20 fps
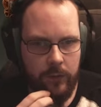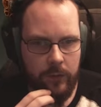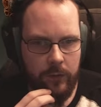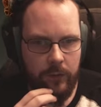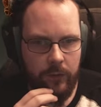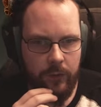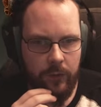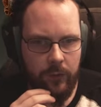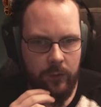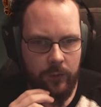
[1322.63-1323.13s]

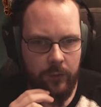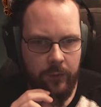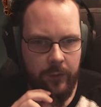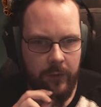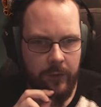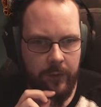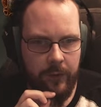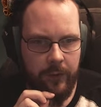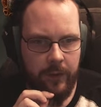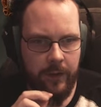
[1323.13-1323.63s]
Transform
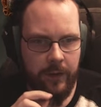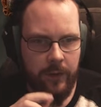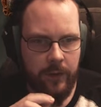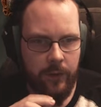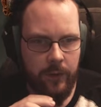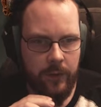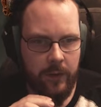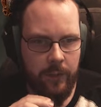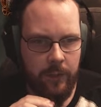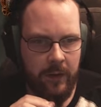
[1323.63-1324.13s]
wearer
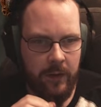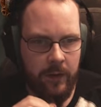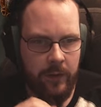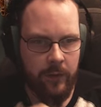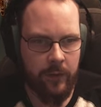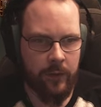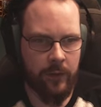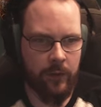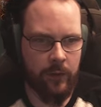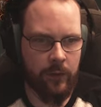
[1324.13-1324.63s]
into
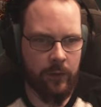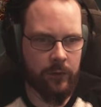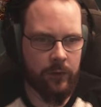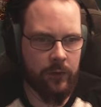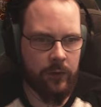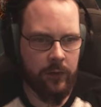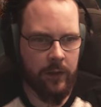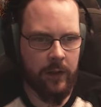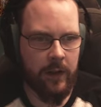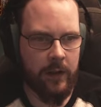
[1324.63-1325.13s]
elemental and
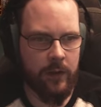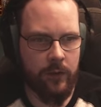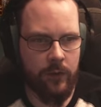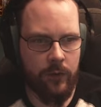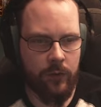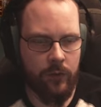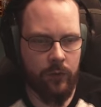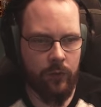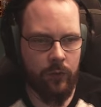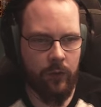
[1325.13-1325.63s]
causes head
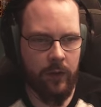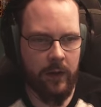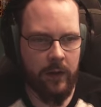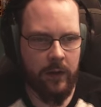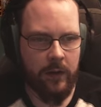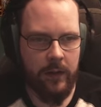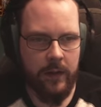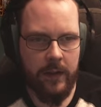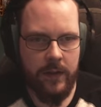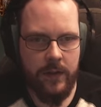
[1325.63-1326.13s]
to
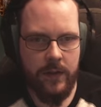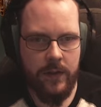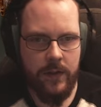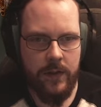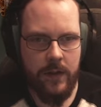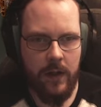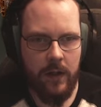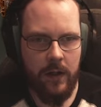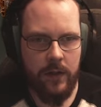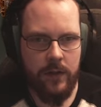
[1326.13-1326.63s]
swell in
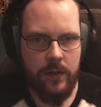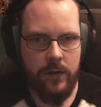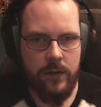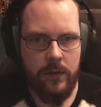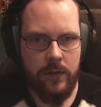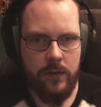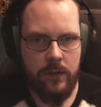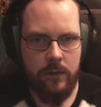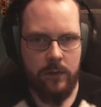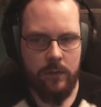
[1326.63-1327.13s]

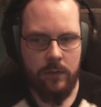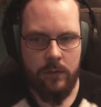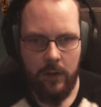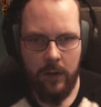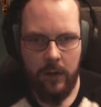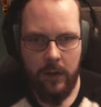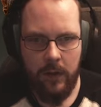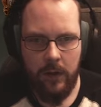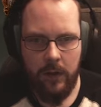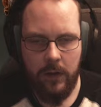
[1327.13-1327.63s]
size.
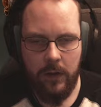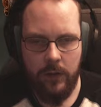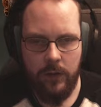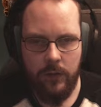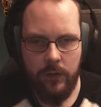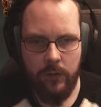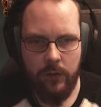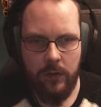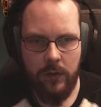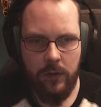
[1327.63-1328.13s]
Okay, I can't
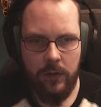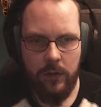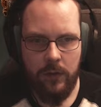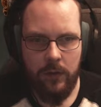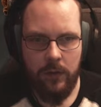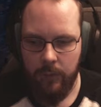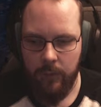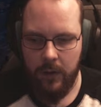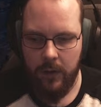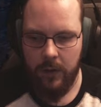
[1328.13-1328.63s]
use it.
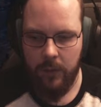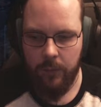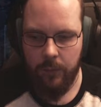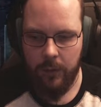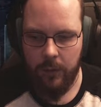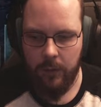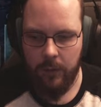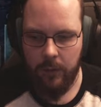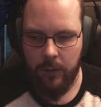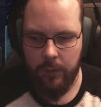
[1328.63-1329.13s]

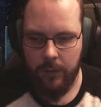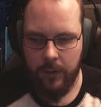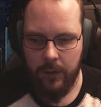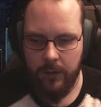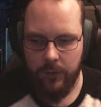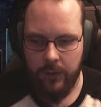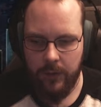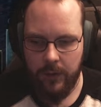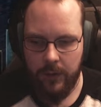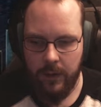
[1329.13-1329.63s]
Maybe
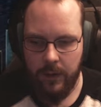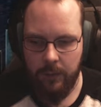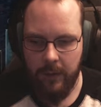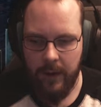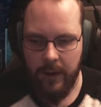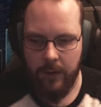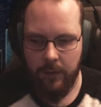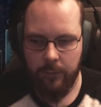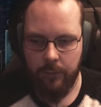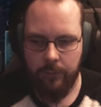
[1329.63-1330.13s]
because I need
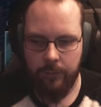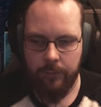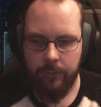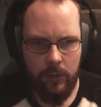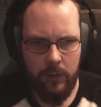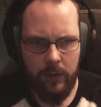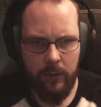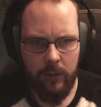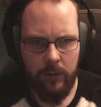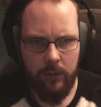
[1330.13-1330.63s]
mana.
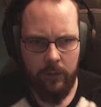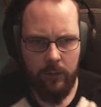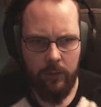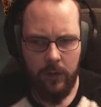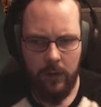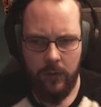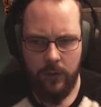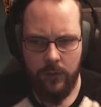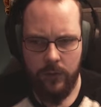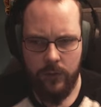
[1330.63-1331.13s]

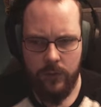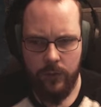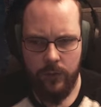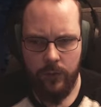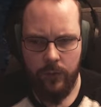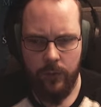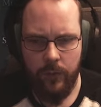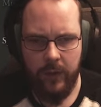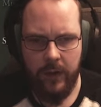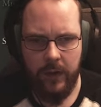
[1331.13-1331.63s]
Yeah, not sure
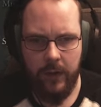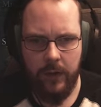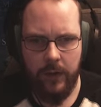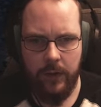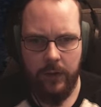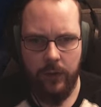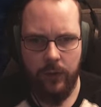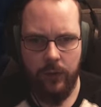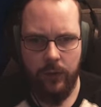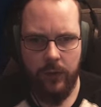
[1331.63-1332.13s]
when I
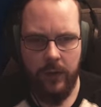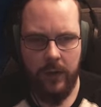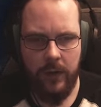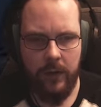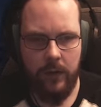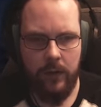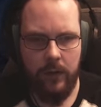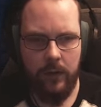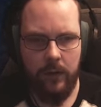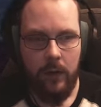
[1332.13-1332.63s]
can use that.
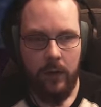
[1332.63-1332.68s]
